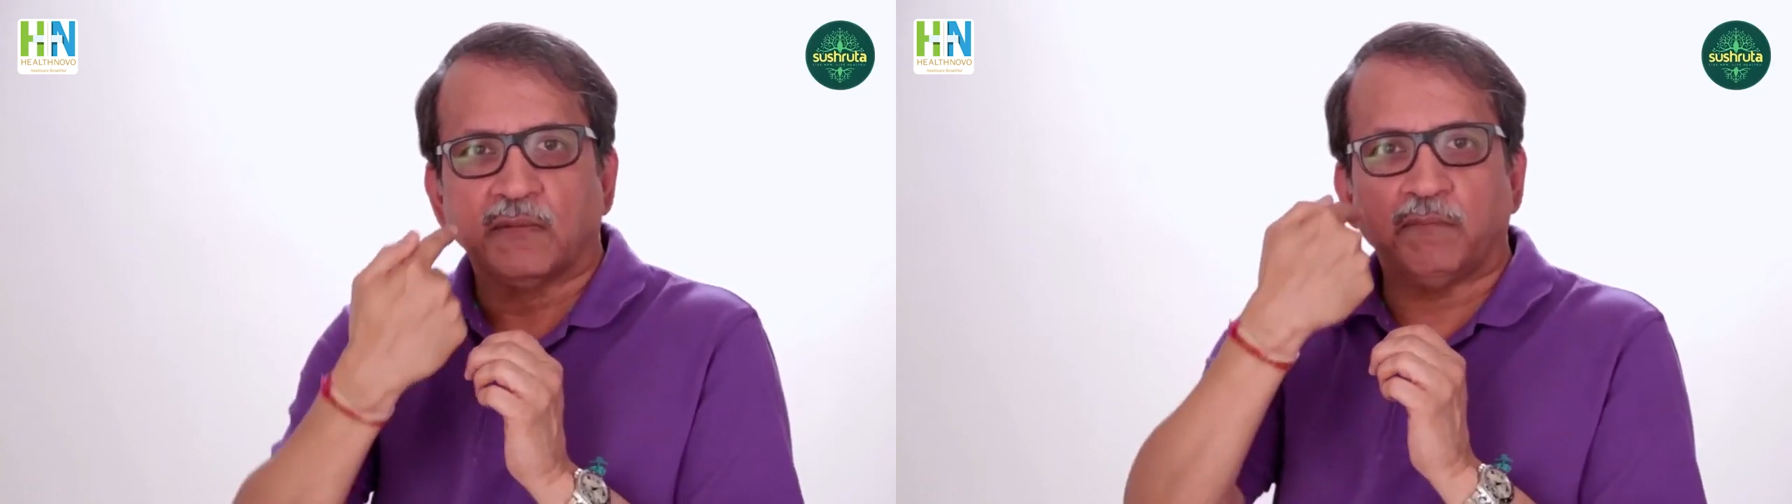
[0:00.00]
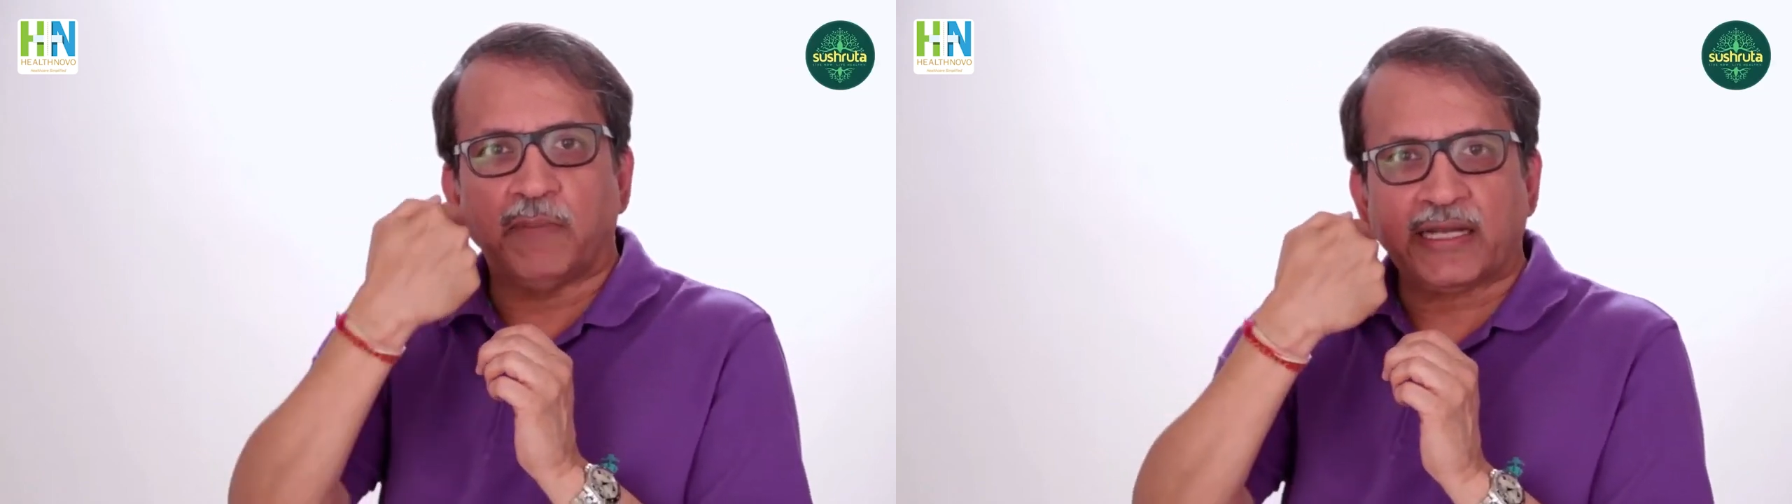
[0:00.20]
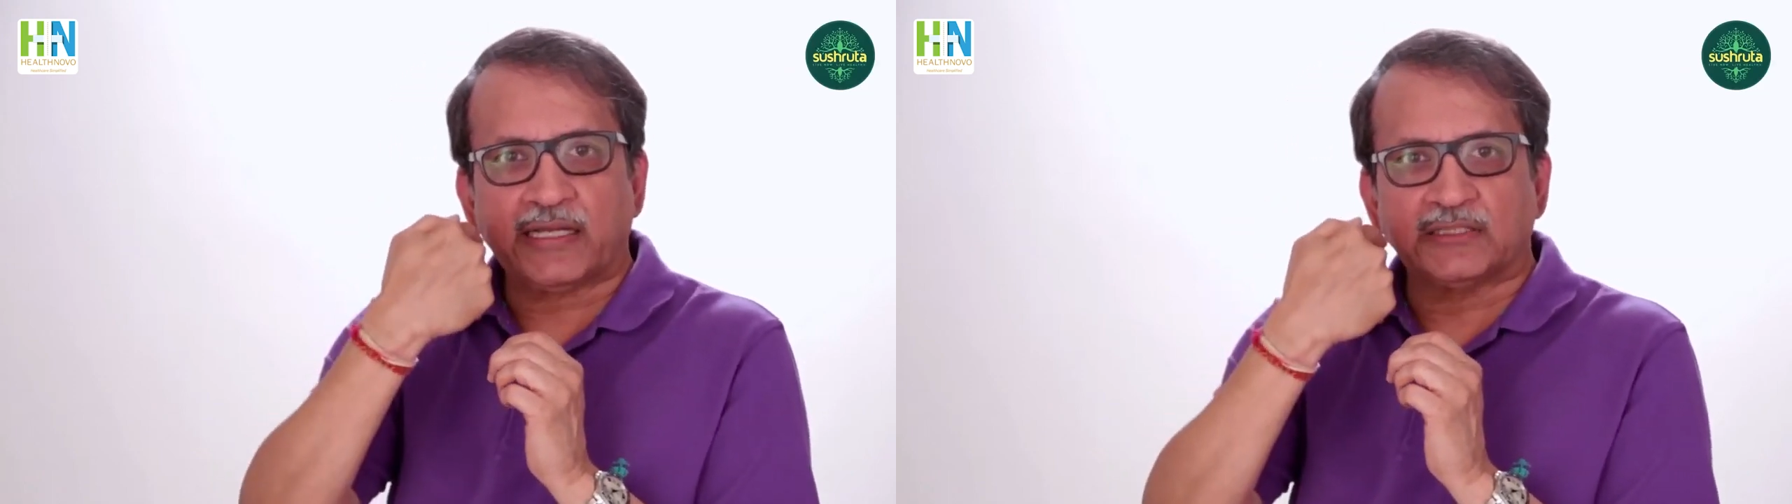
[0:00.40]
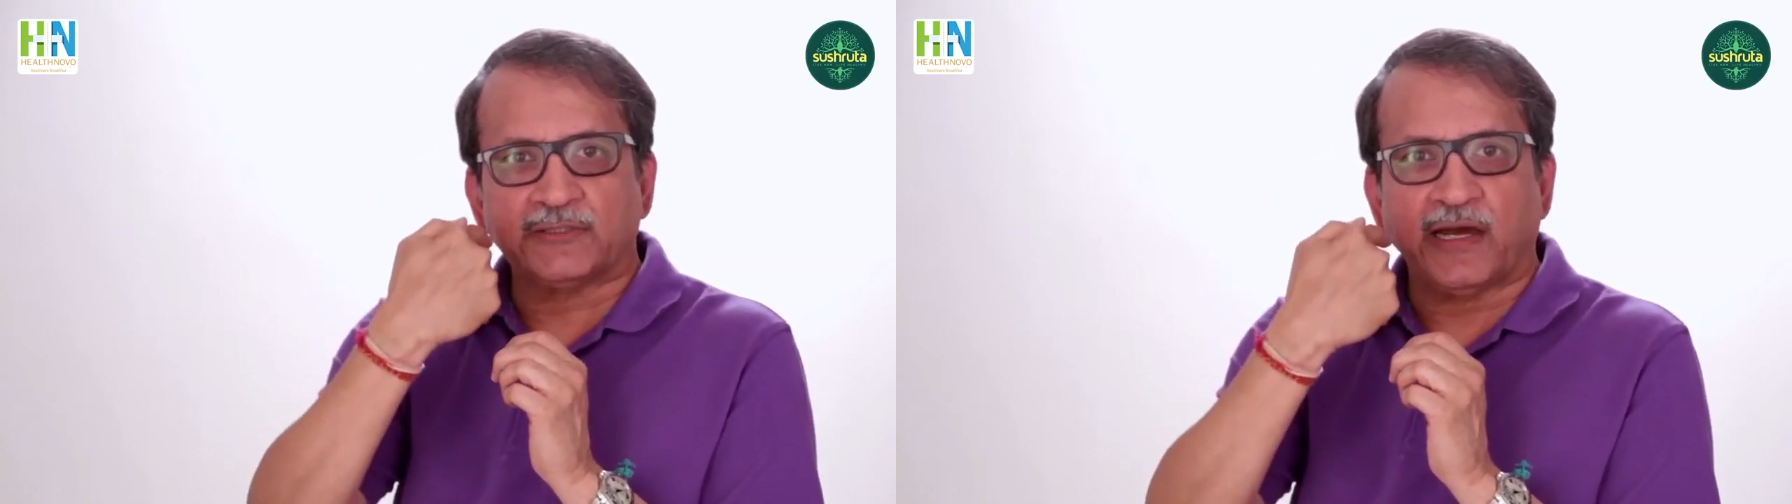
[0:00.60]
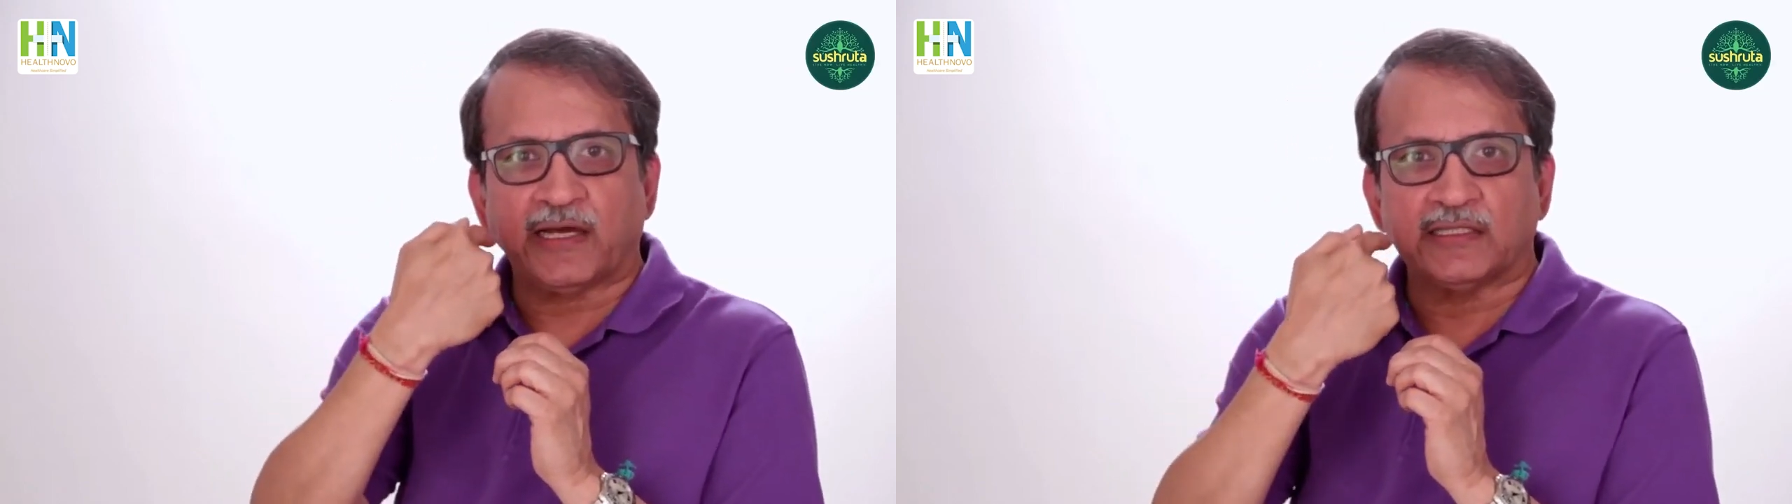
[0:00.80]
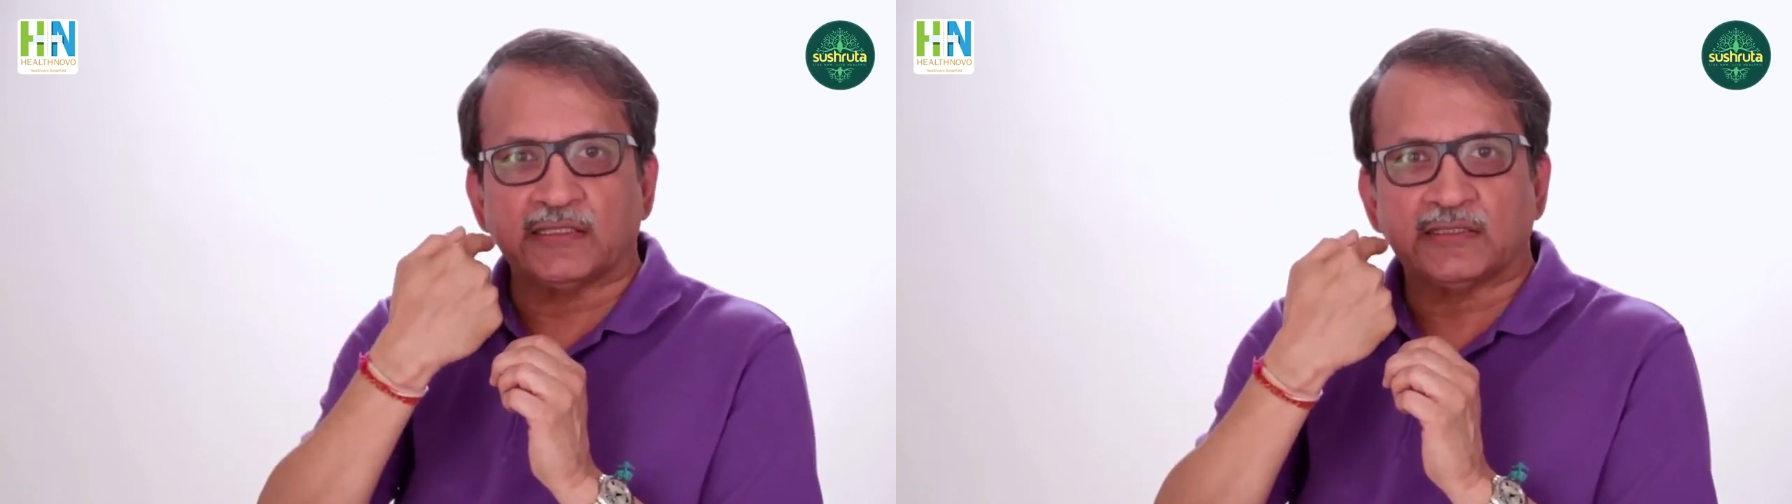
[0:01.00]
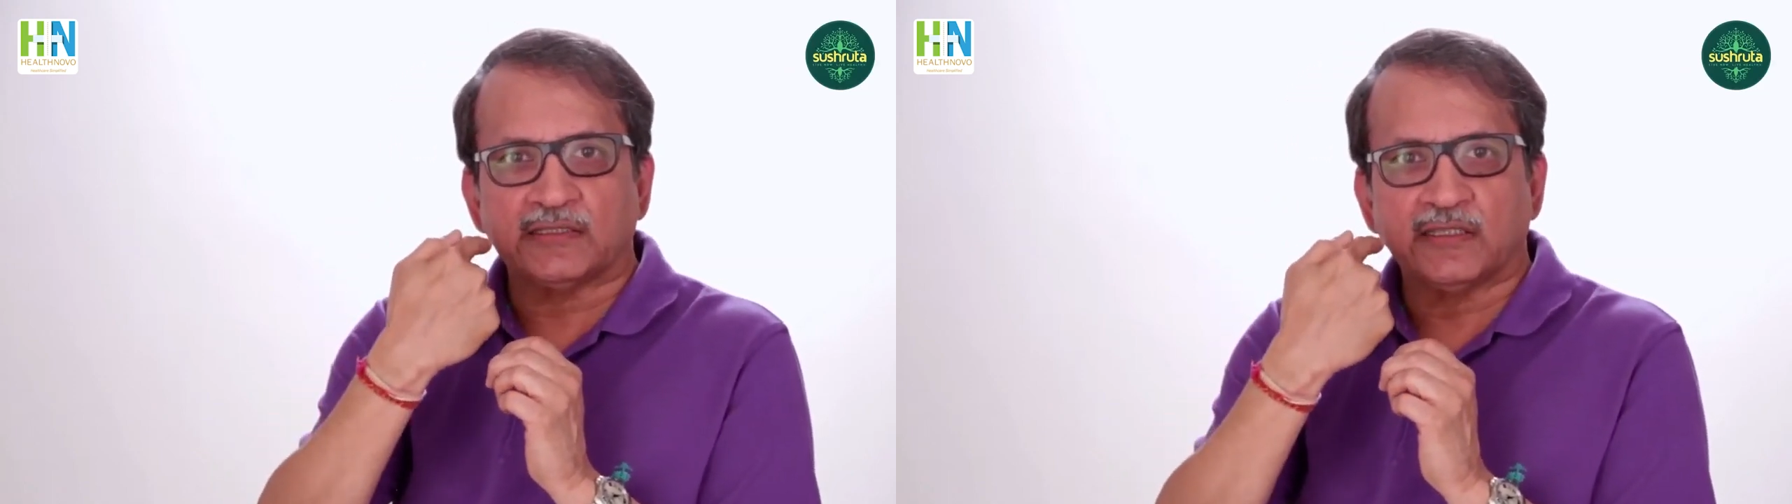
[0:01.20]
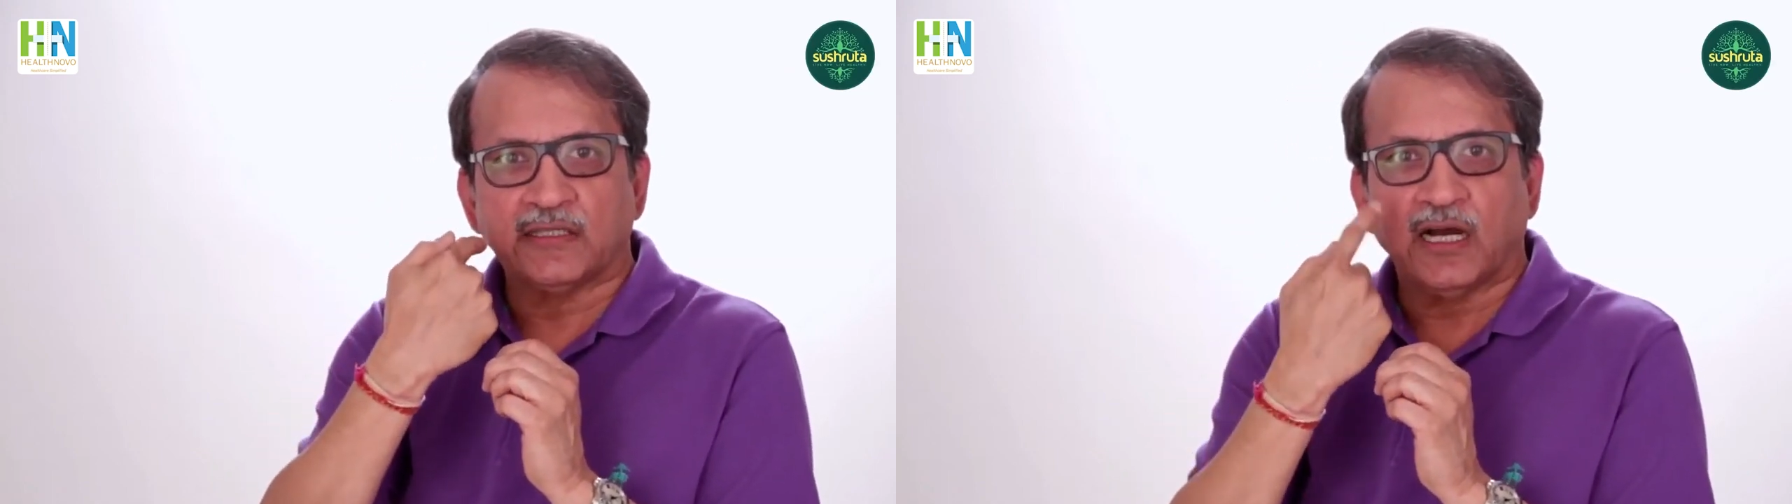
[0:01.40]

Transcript: back is pharynx,